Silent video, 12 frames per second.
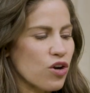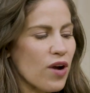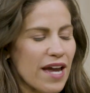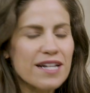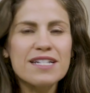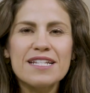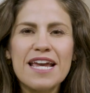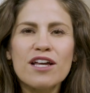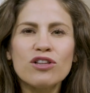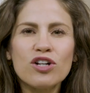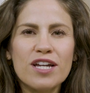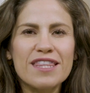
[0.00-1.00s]
go ahead and take a
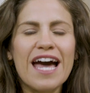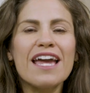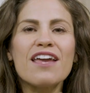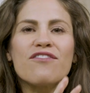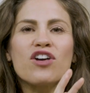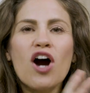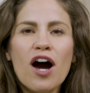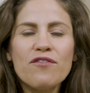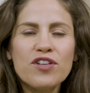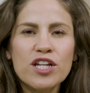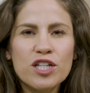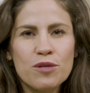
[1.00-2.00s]
look at that. If
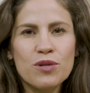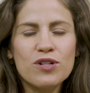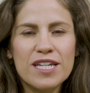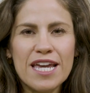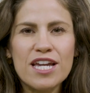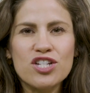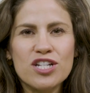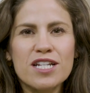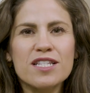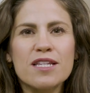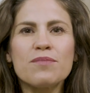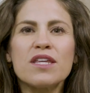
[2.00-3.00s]
confident communication
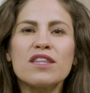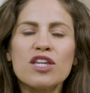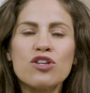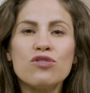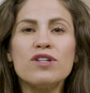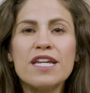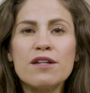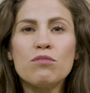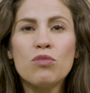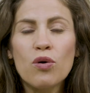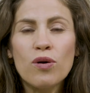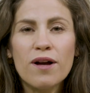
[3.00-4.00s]
is something that you need
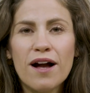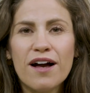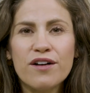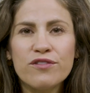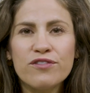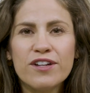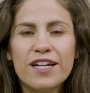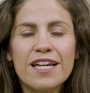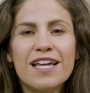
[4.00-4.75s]
more of,